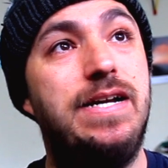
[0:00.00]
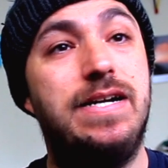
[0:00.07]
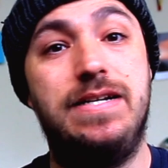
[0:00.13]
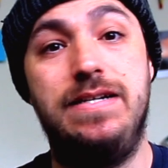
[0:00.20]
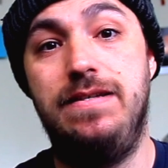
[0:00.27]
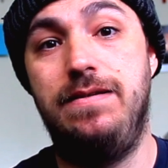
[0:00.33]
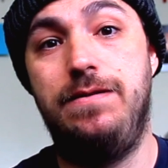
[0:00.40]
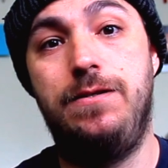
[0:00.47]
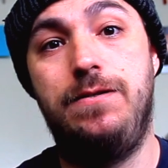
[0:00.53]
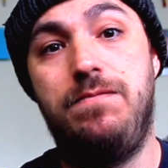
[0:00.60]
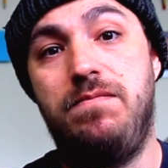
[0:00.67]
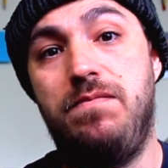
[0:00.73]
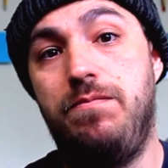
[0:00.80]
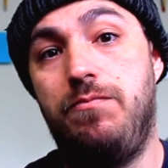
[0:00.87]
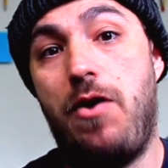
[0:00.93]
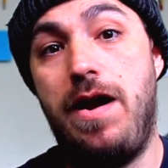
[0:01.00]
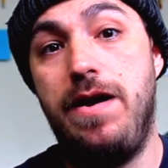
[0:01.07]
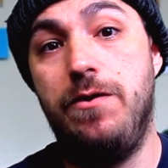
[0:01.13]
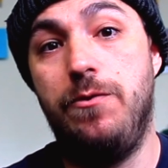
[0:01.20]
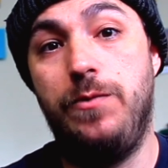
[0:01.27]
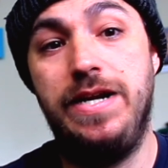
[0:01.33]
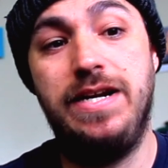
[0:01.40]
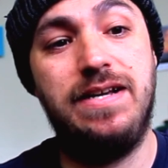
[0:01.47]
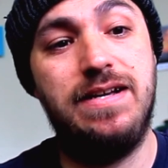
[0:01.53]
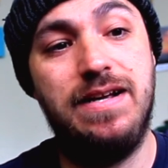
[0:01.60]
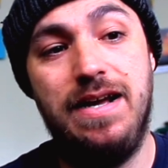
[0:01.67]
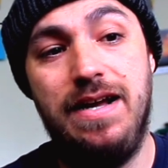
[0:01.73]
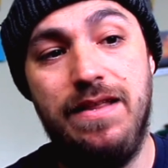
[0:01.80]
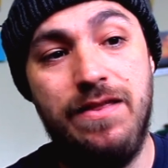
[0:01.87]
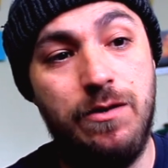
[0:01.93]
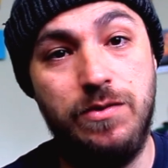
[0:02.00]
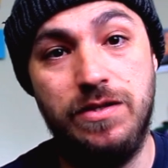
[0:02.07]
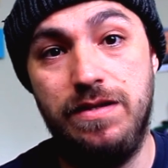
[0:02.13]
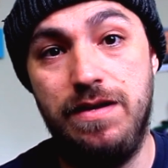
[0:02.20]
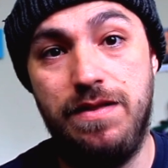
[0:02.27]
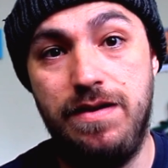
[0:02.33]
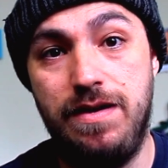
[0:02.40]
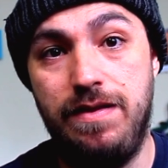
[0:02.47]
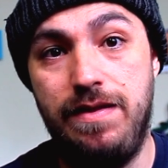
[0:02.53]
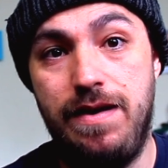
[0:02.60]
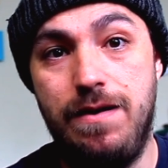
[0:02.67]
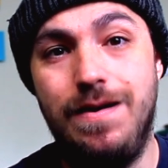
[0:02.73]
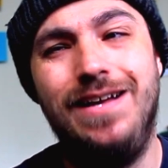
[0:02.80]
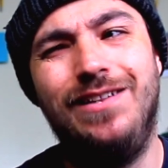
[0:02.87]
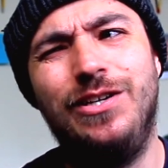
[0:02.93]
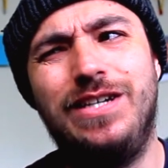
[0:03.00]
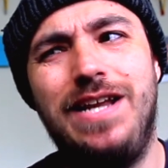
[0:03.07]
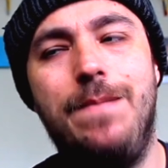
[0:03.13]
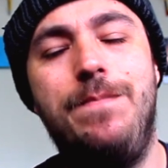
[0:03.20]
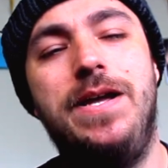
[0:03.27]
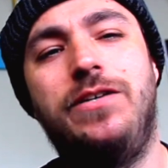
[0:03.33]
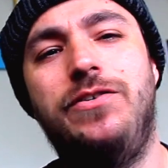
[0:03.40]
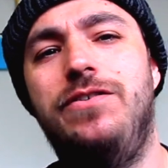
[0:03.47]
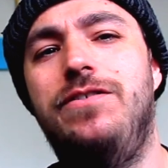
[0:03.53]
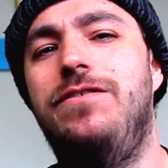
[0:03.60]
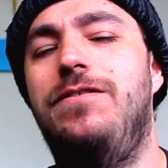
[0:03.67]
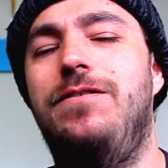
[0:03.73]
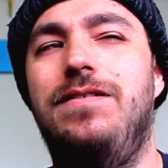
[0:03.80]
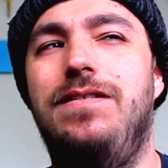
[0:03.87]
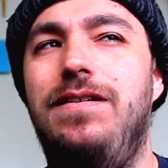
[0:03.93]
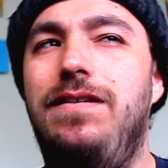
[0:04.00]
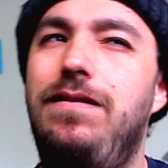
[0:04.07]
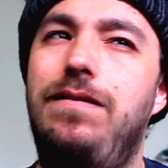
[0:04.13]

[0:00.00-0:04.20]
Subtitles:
because prior week there was nothing there. I looked at pictures.